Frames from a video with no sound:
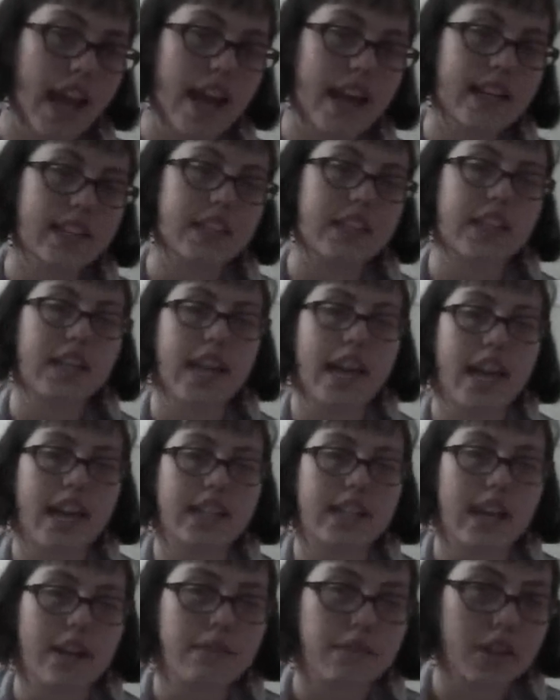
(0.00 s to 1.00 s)
And he
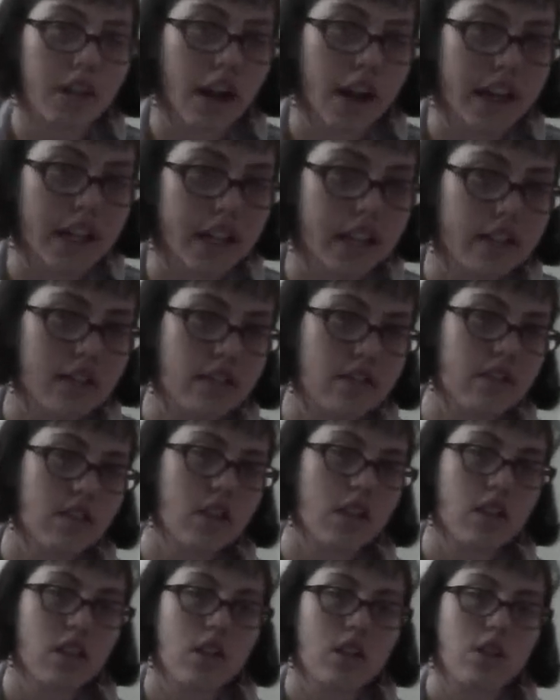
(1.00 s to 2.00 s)
can't have guidance.
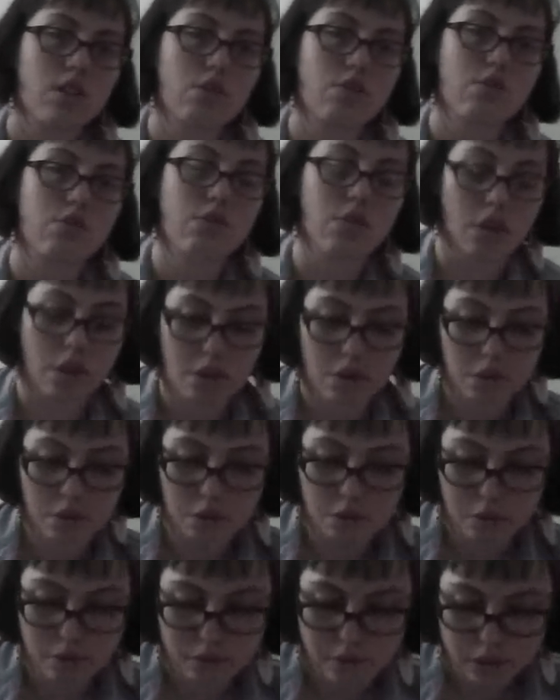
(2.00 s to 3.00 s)

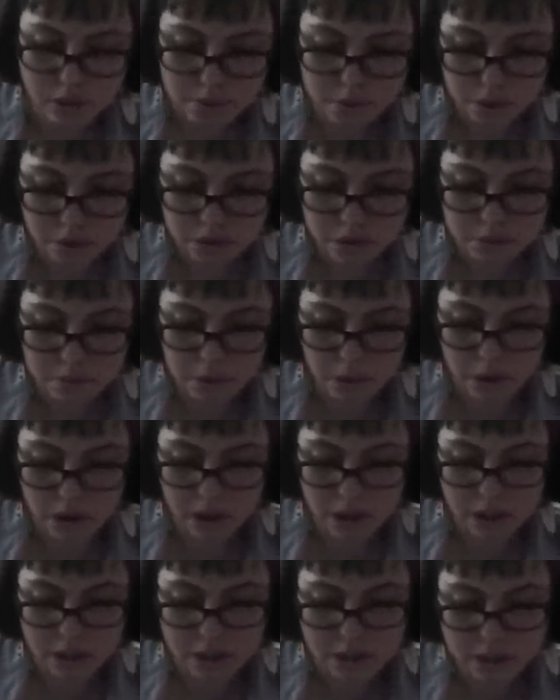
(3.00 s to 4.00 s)
So for the most
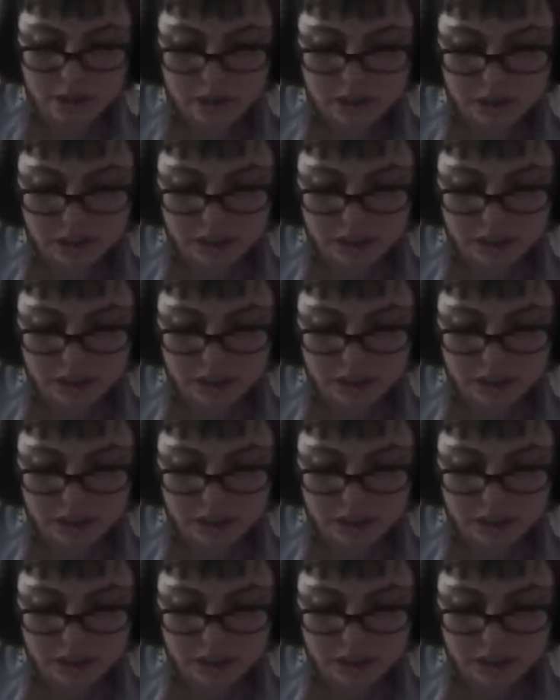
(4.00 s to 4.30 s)
part,